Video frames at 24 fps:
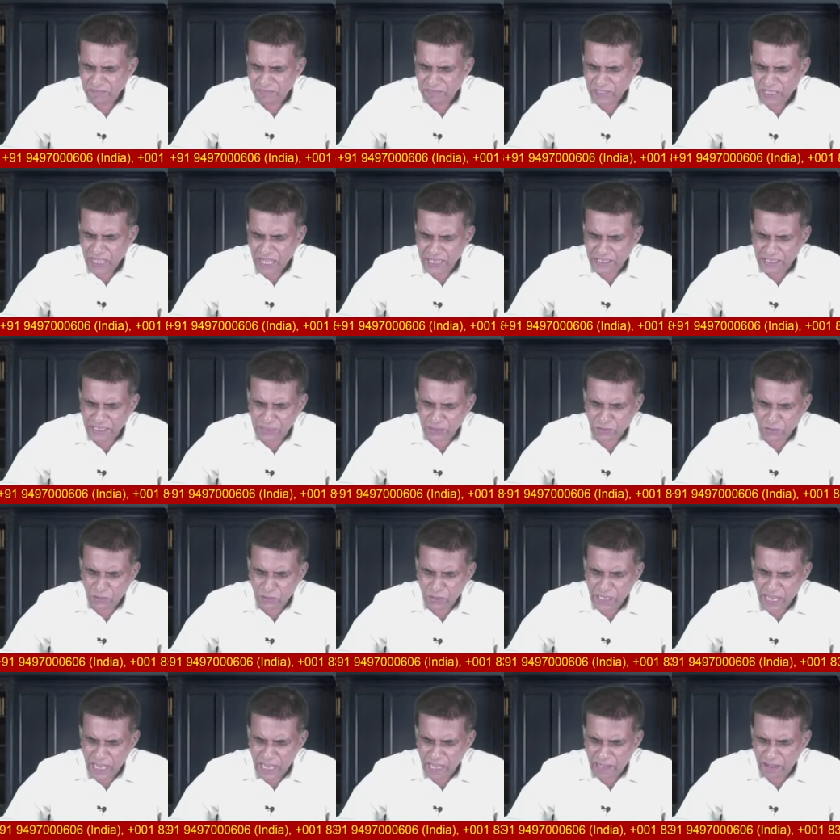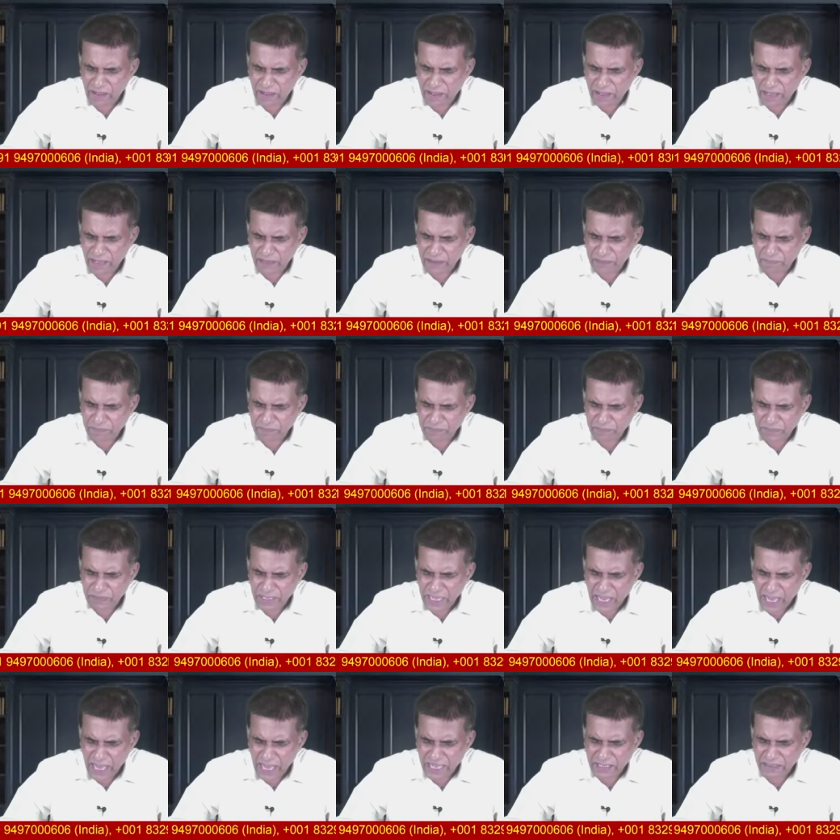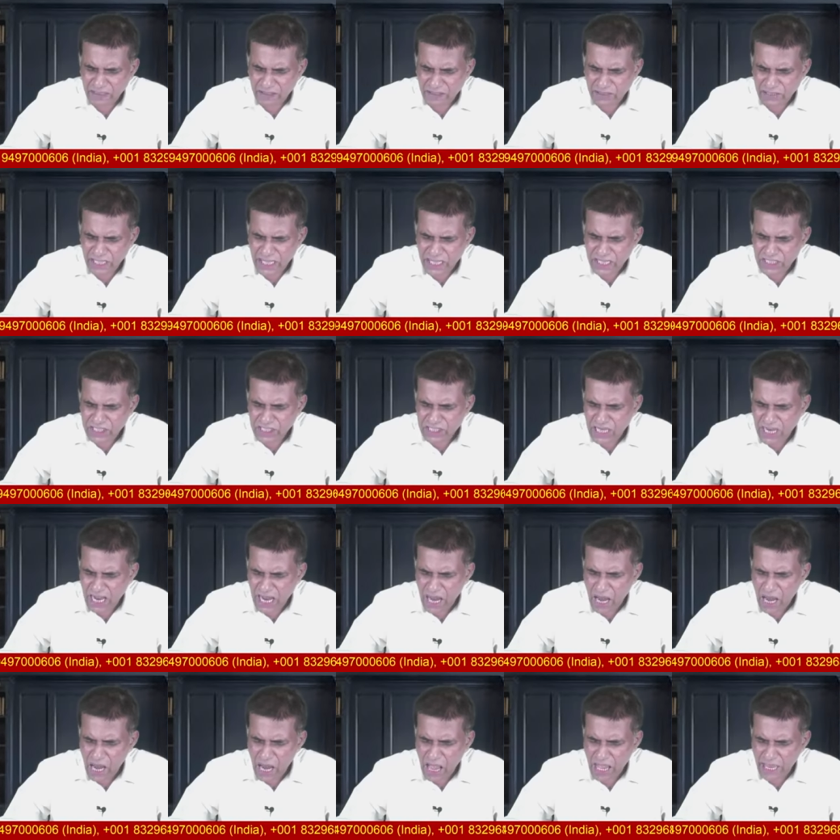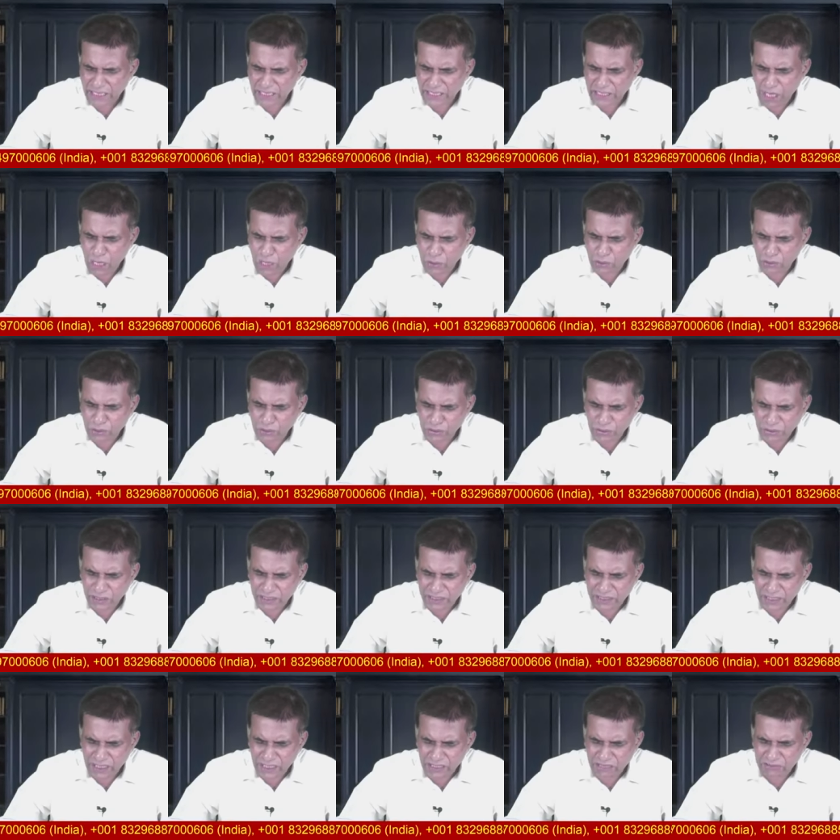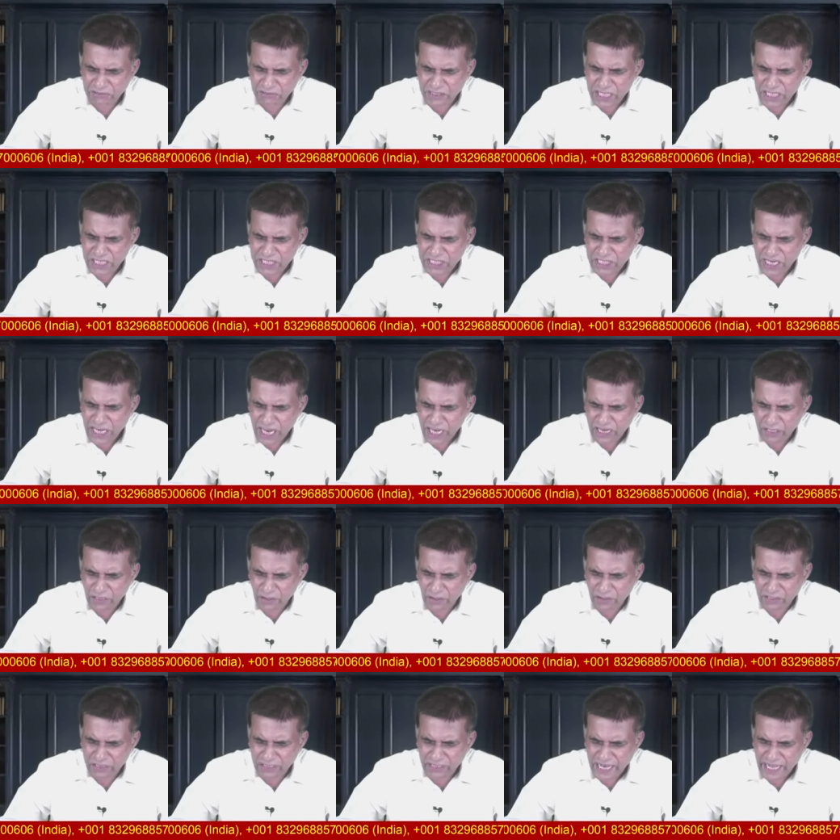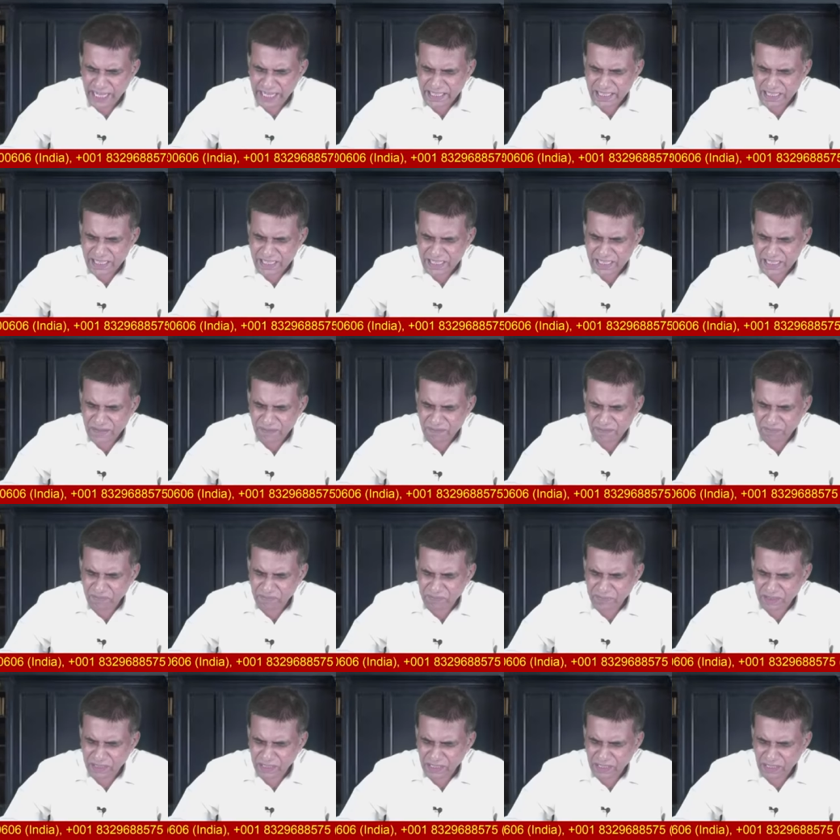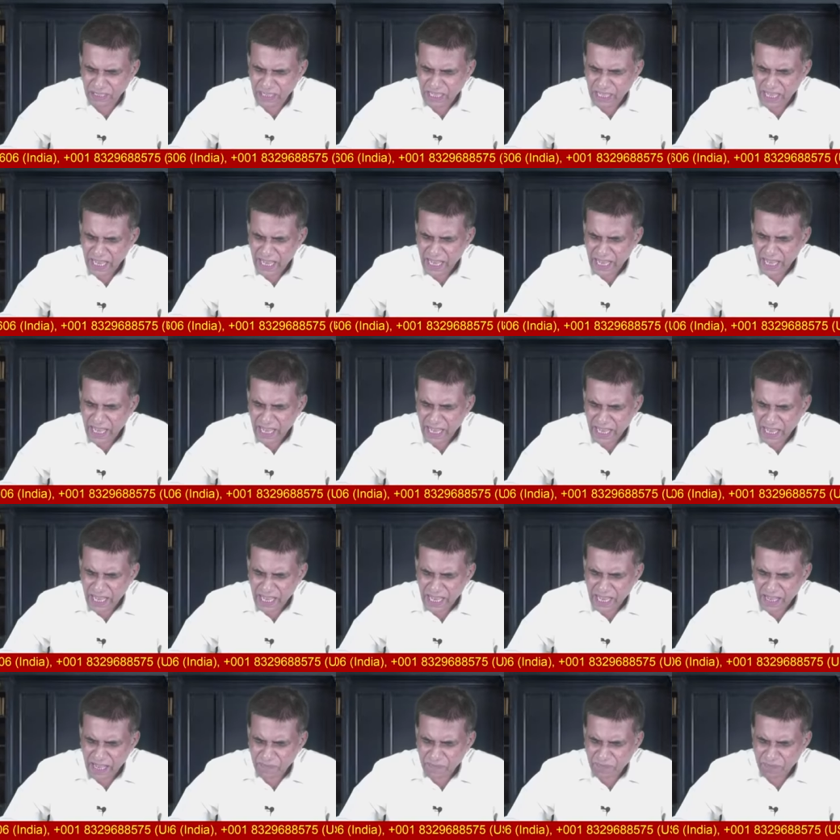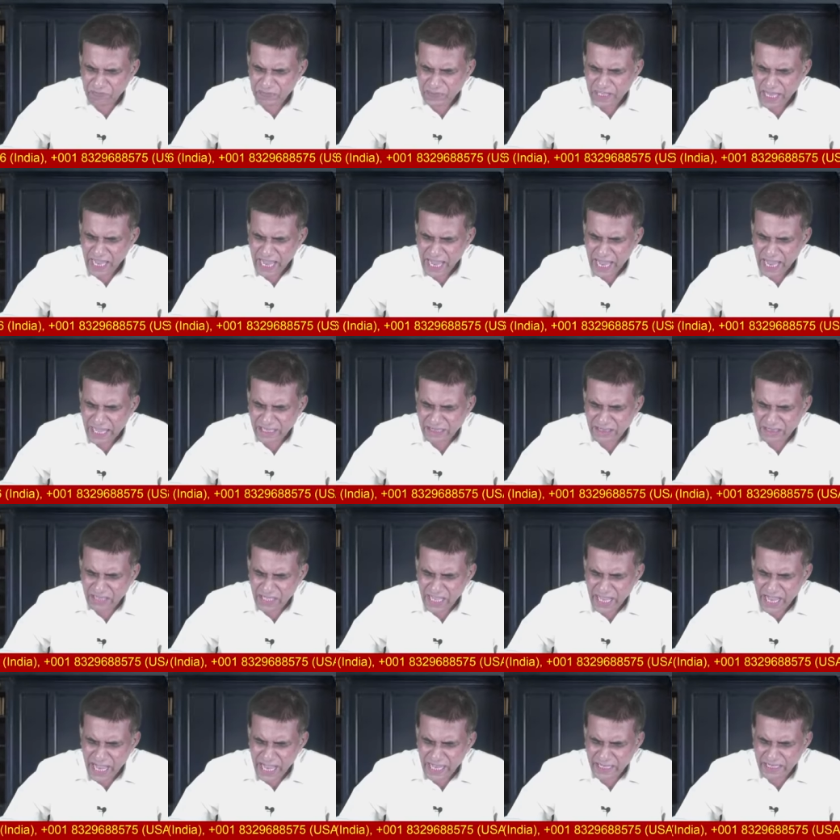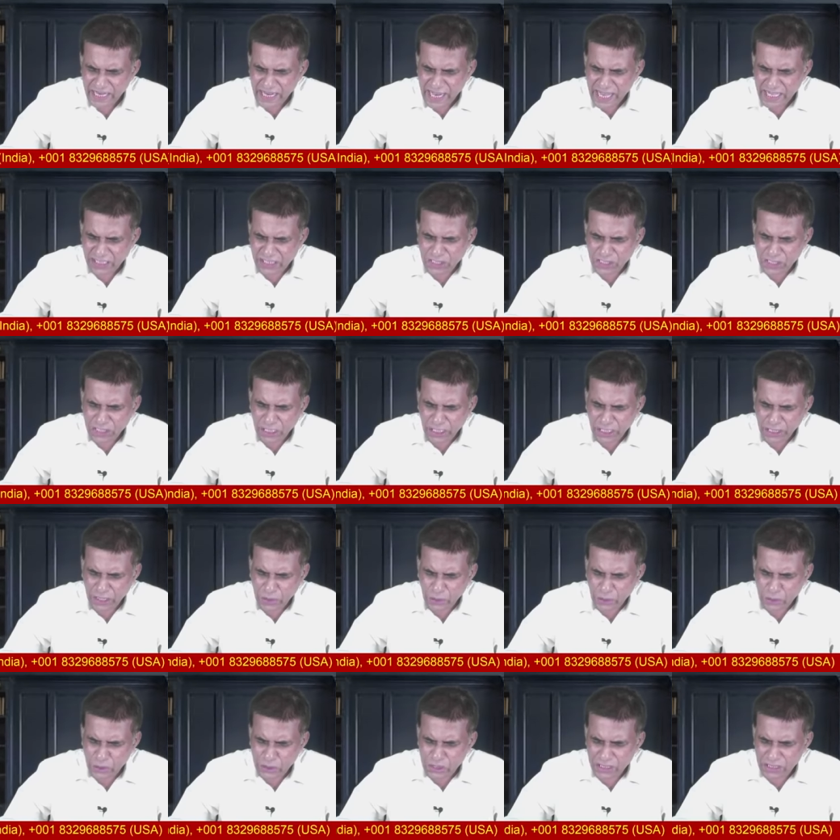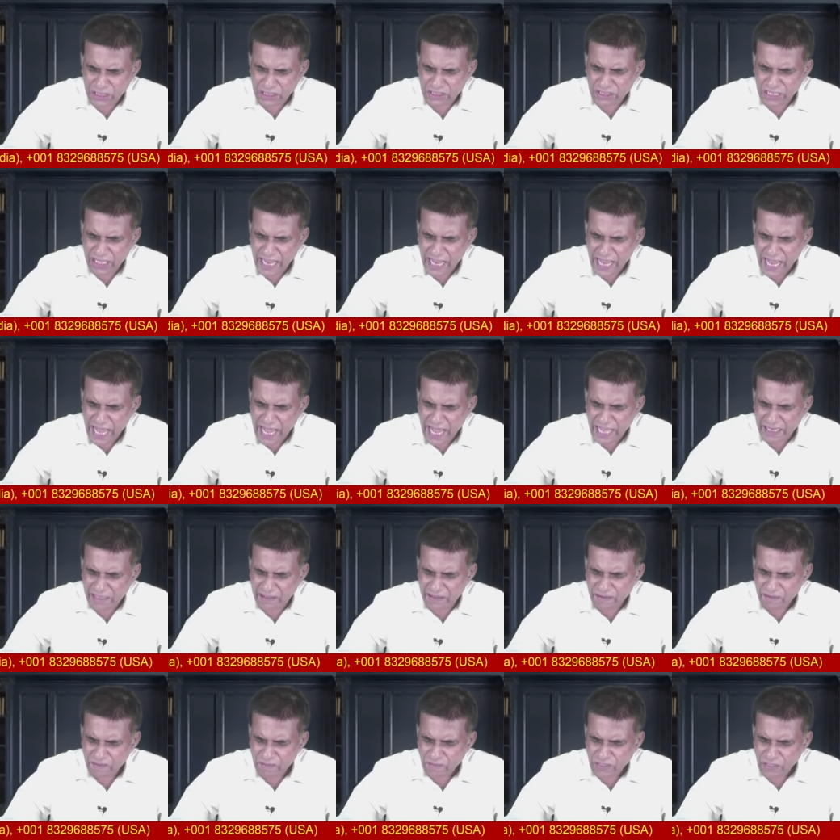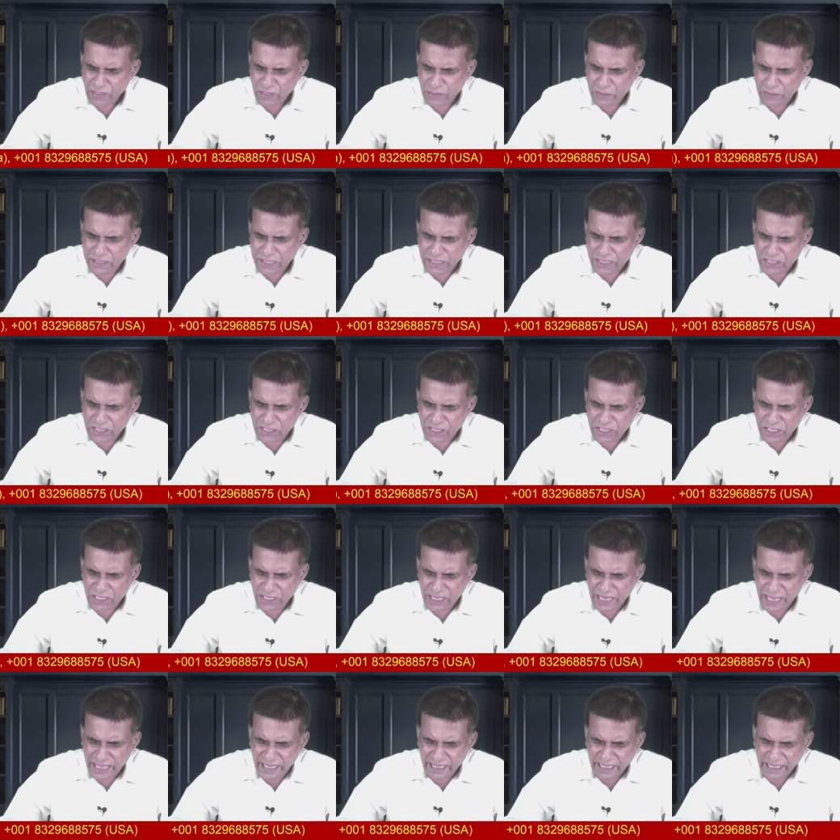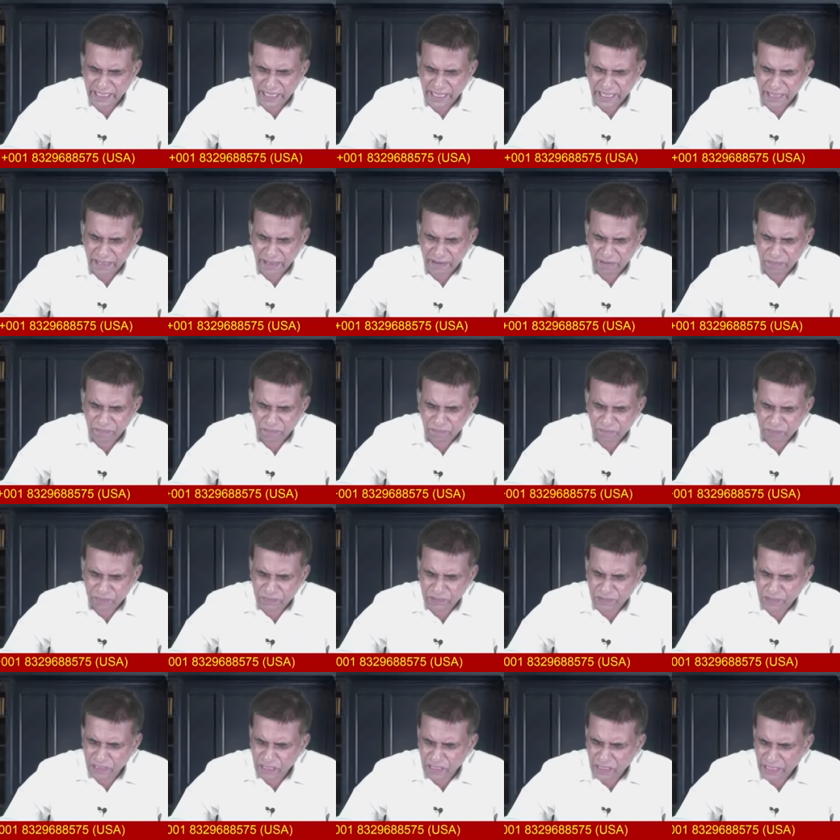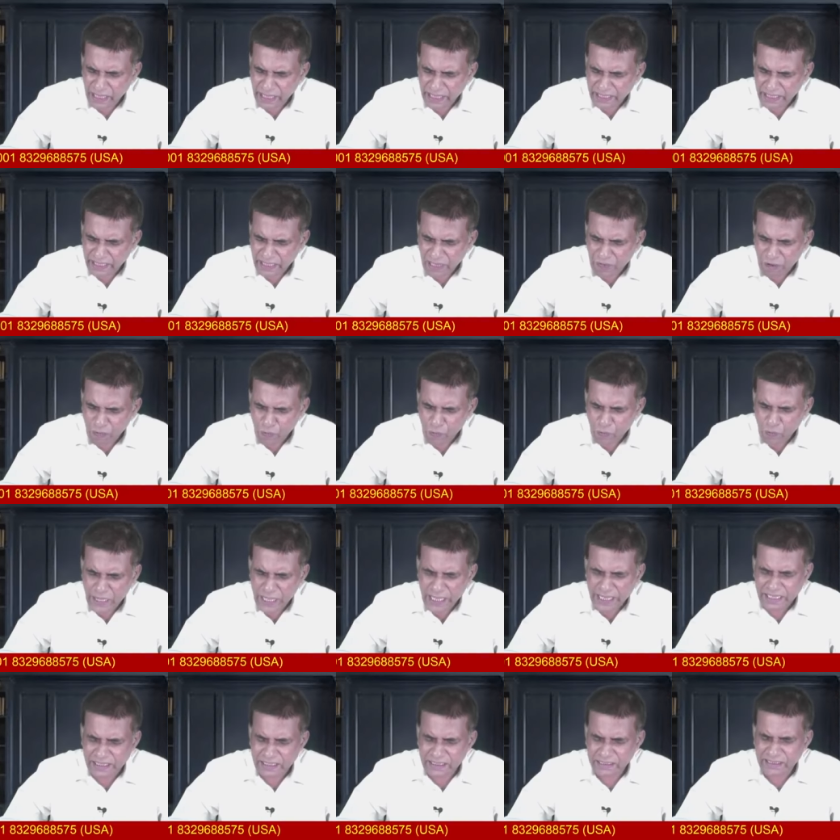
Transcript: Hallelujah. Um, they shall lie down together, they shall not rise. Mm, um, they are extinguished, they are quenched like a, mm, like a wick.